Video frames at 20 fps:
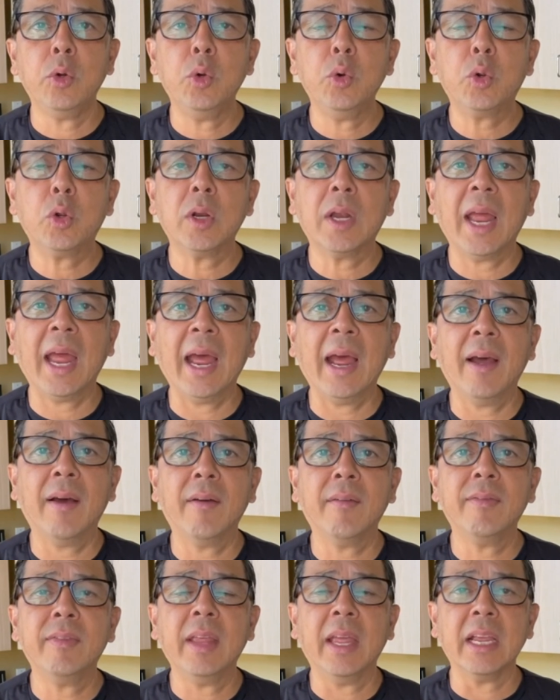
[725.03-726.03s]
you could
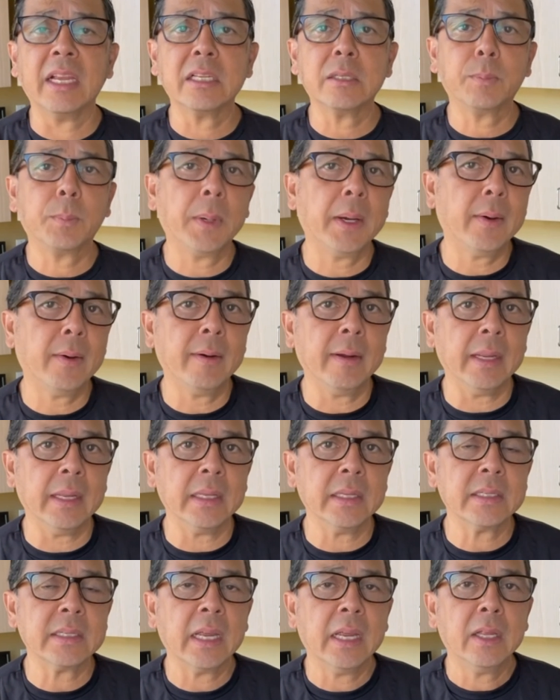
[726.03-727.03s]
have the
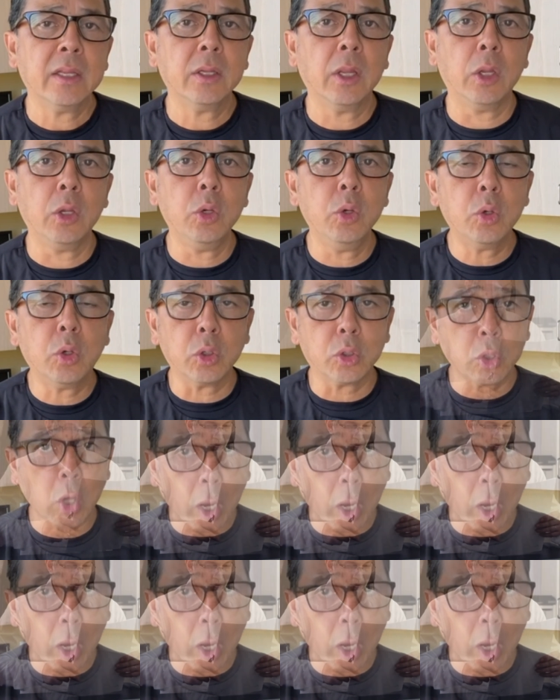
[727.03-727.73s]
experience that you could